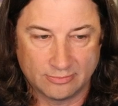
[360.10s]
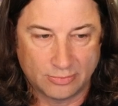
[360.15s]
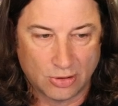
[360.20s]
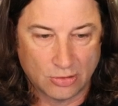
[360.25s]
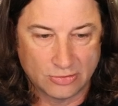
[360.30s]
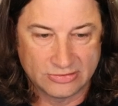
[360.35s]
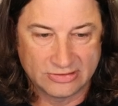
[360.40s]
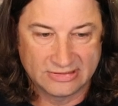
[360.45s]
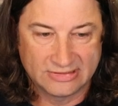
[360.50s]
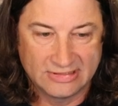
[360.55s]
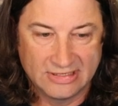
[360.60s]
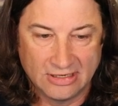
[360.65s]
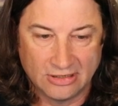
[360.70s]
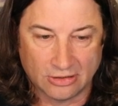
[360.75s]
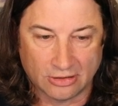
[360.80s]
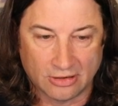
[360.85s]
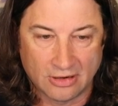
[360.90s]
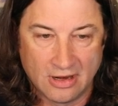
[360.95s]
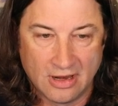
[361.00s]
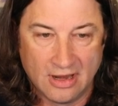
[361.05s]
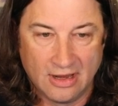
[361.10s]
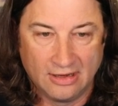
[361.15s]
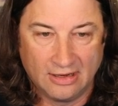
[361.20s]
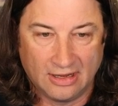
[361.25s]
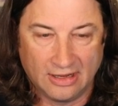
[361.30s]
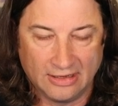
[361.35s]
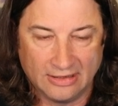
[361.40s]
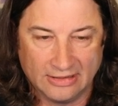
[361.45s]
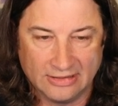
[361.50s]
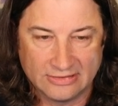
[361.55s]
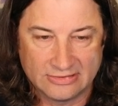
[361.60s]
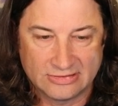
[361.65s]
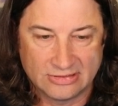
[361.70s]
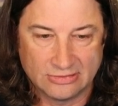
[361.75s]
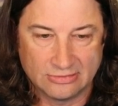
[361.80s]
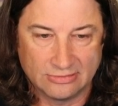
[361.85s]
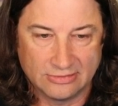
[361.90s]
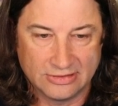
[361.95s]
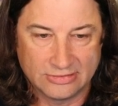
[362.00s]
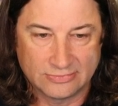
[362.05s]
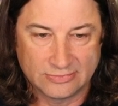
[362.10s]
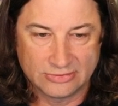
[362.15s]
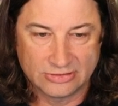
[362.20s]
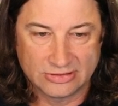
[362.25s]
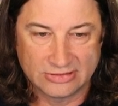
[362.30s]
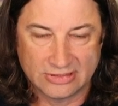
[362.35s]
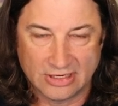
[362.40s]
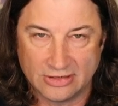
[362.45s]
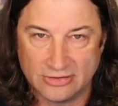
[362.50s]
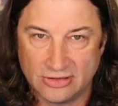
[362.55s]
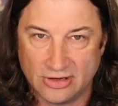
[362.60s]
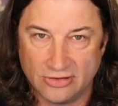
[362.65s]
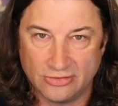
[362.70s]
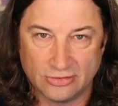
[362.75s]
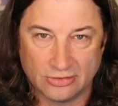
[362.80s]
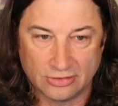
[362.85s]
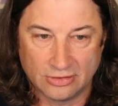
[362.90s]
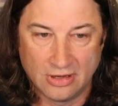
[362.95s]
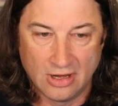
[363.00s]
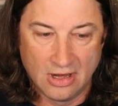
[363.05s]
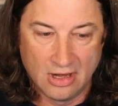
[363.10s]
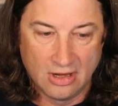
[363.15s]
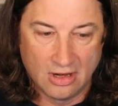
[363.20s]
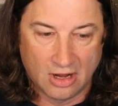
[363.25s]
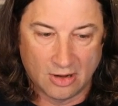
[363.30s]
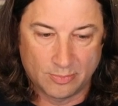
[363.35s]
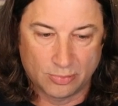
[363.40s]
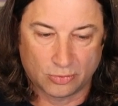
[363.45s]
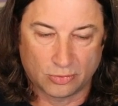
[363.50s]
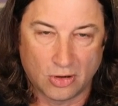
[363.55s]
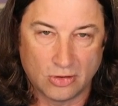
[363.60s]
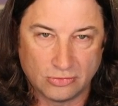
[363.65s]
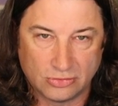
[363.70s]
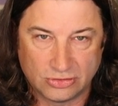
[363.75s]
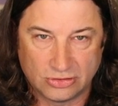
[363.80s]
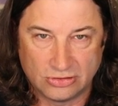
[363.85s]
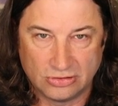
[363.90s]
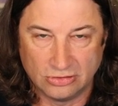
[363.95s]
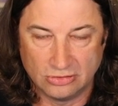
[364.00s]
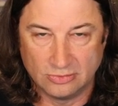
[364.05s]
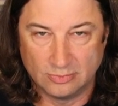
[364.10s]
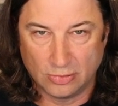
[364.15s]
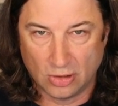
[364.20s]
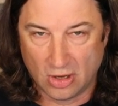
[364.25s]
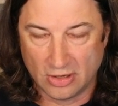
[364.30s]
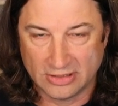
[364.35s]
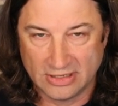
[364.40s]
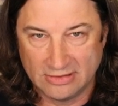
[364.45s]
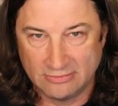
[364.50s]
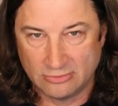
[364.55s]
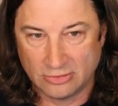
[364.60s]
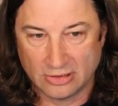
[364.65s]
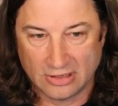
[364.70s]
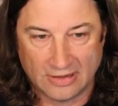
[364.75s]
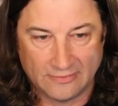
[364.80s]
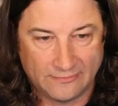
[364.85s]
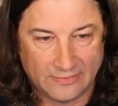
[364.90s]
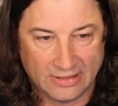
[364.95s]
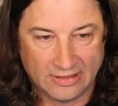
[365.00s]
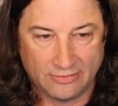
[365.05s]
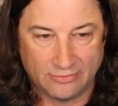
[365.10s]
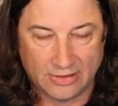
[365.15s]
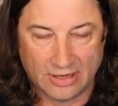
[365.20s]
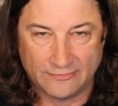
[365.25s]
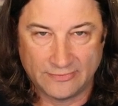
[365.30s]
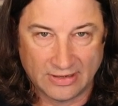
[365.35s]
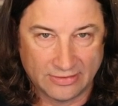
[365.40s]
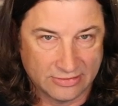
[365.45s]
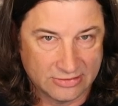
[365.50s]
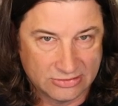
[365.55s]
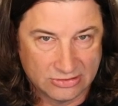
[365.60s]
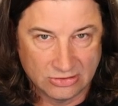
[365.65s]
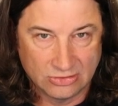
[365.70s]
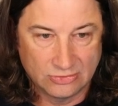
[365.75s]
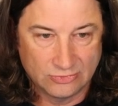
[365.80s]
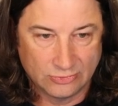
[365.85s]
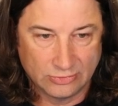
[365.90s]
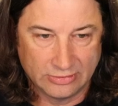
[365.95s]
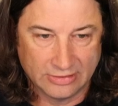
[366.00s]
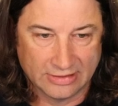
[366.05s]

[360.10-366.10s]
posts here. And so this was just another approach to blogging where I found this useful,